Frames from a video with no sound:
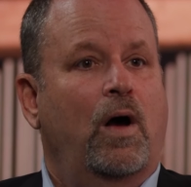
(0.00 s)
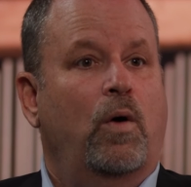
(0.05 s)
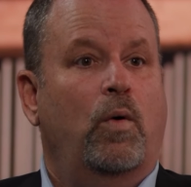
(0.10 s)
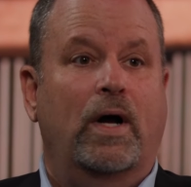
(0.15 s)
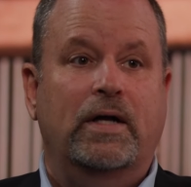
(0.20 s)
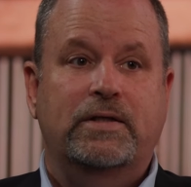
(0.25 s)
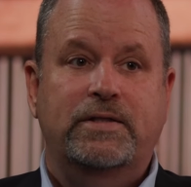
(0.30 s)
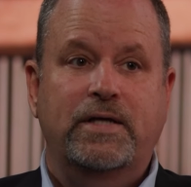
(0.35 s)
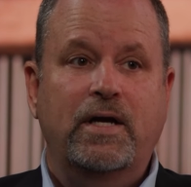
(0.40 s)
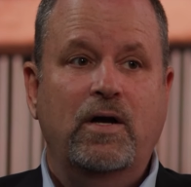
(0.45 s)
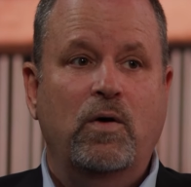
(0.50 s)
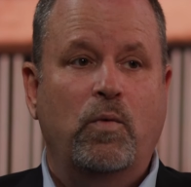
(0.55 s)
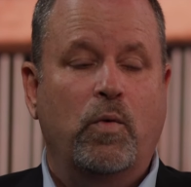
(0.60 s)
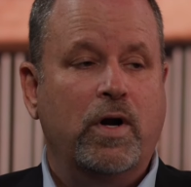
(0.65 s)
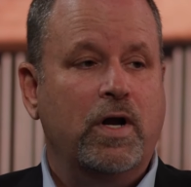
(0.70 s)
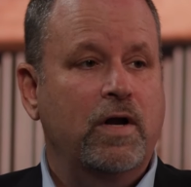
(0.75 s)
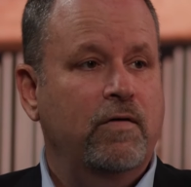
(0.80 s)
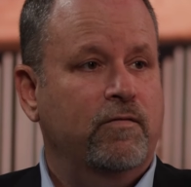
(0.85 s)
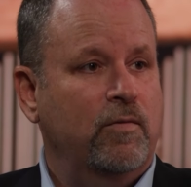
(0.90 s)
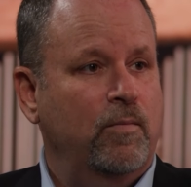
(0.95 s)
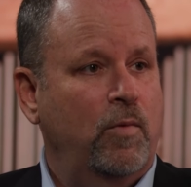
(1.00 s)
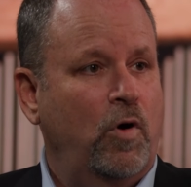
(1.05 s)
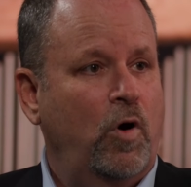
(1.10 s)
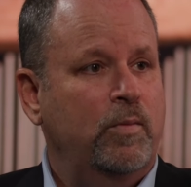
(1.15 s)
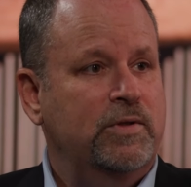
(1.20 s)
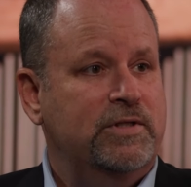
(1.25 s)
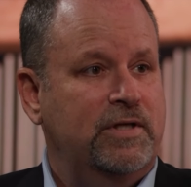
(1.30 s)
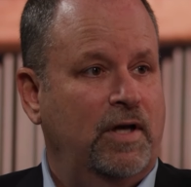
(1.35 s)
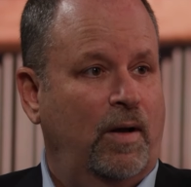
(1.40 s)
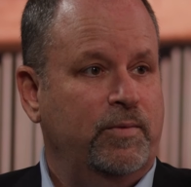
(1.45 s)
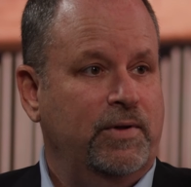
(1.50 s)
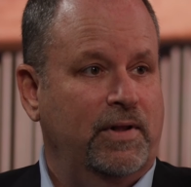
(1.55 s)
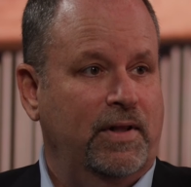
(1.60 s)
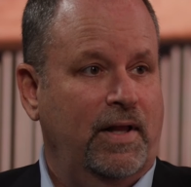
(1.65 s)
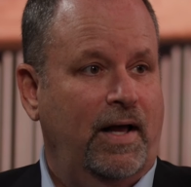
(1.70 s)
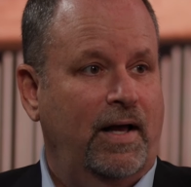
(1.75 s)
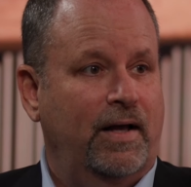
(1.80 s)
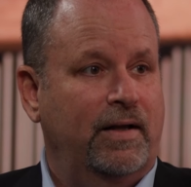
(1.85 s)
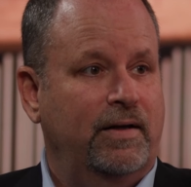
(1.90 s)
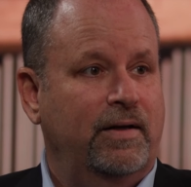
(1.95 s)
Well, I tell you, working from home has helped a
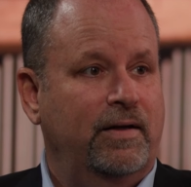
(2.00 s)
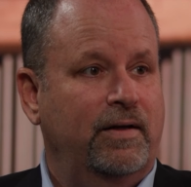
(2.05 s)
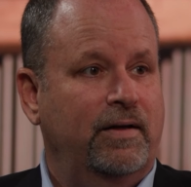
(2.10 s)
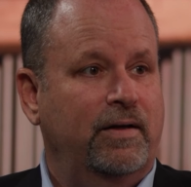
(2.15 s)
lot.